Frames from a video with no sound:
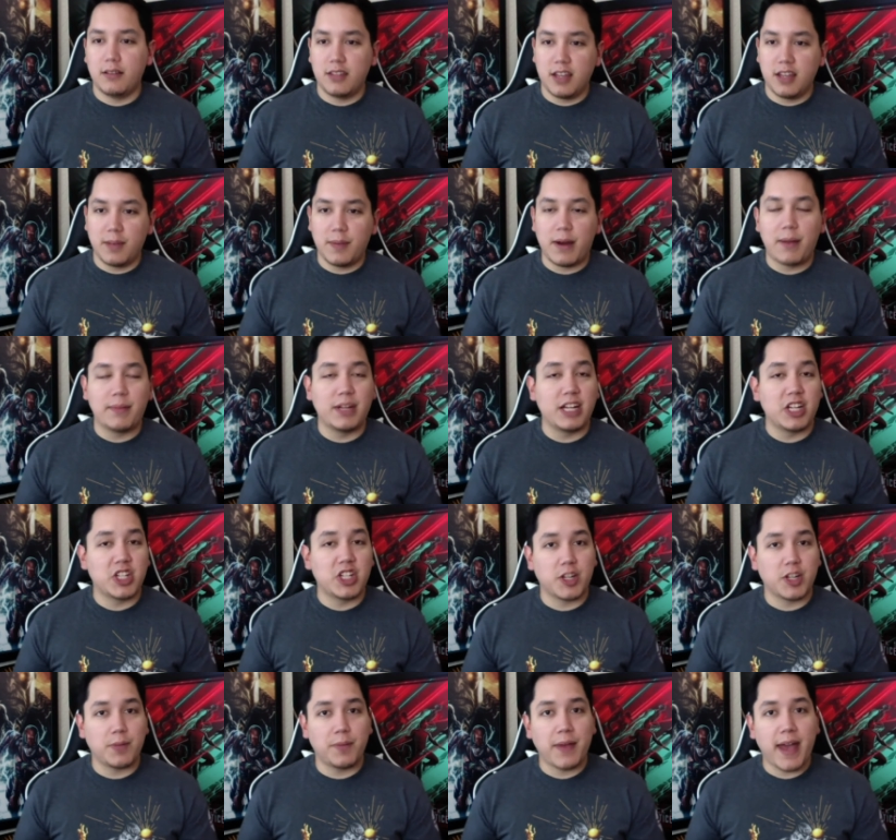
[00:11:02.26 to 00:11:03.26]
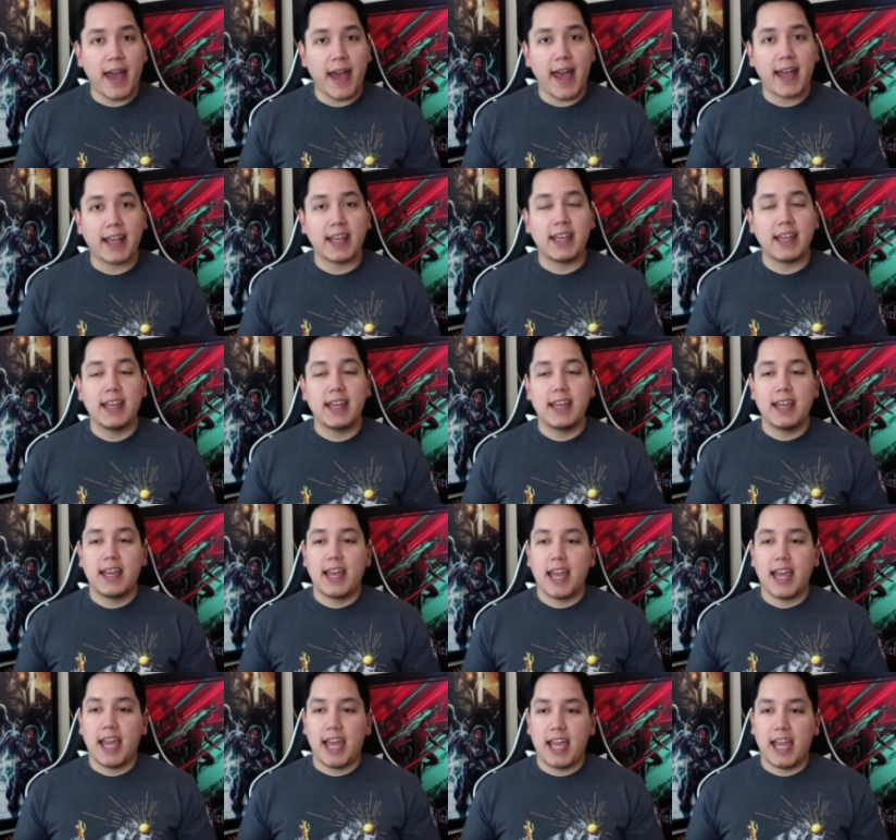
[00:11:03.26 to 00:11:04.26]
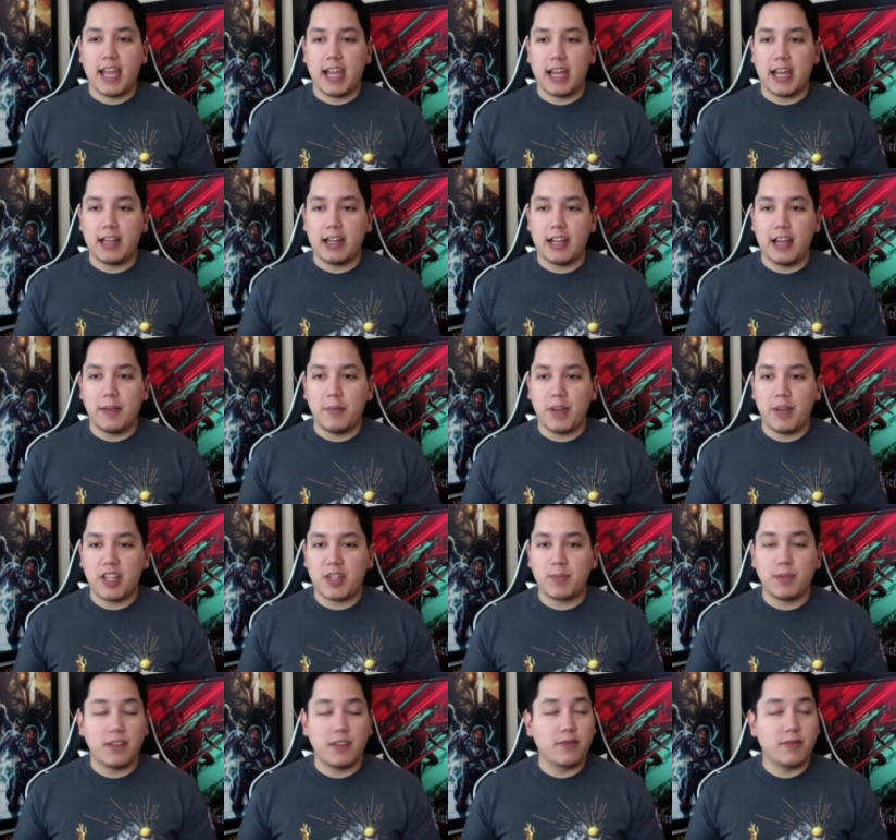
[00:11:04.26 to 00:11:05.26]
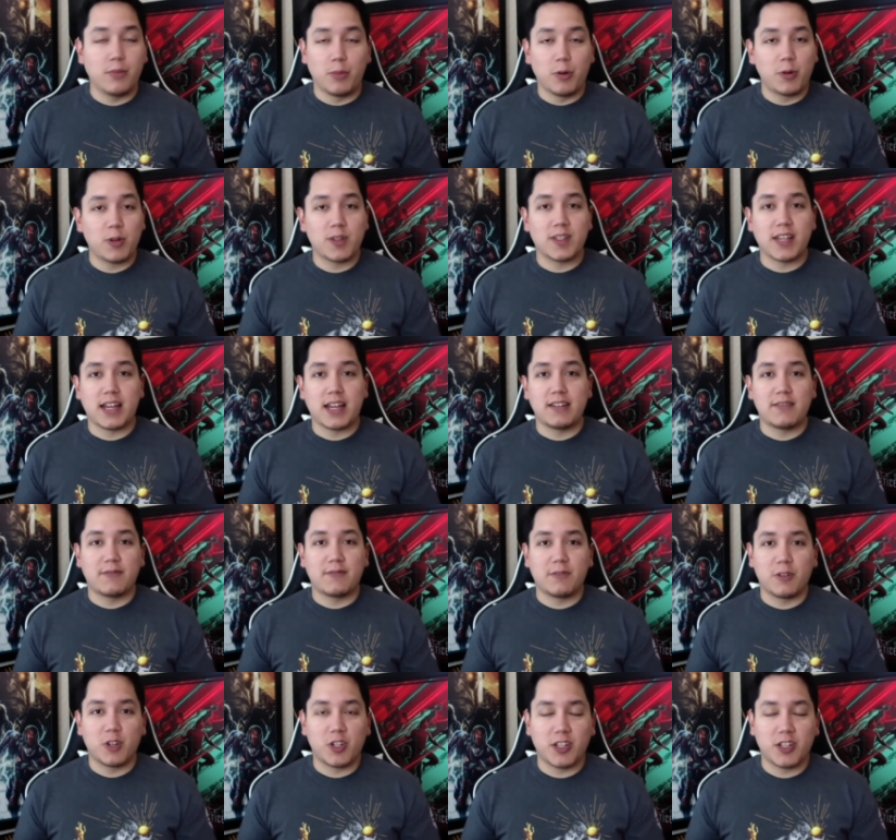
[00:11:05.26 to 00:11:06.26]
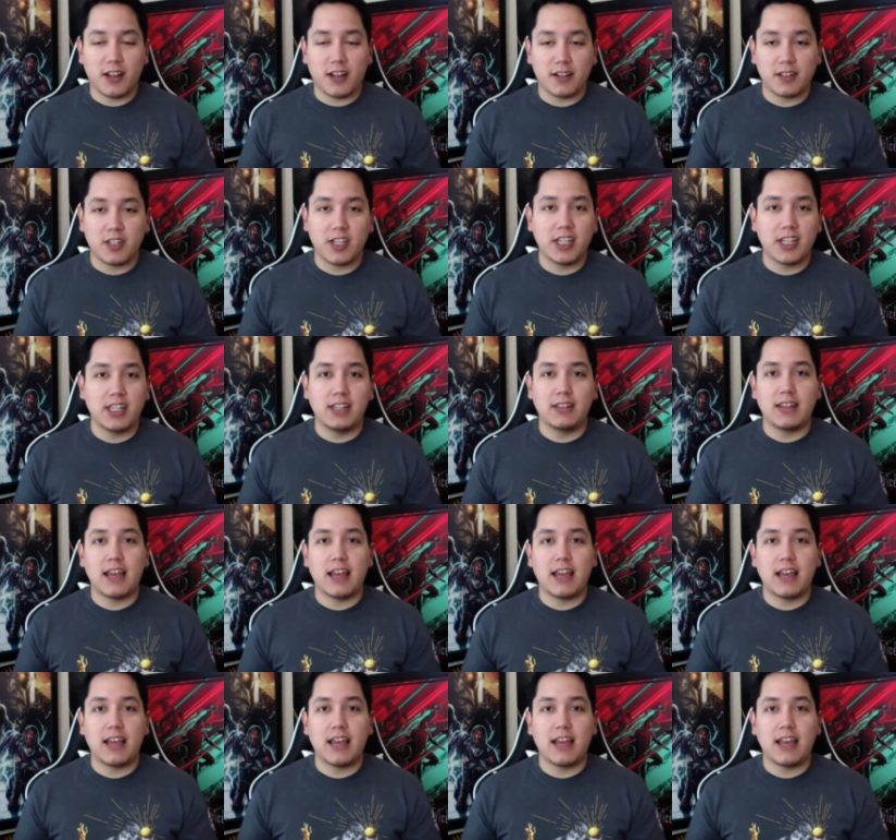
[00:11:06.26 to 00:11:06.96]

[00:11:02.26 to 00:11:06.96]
the Abomination back, and it makes me even more excited for Shang-Chi.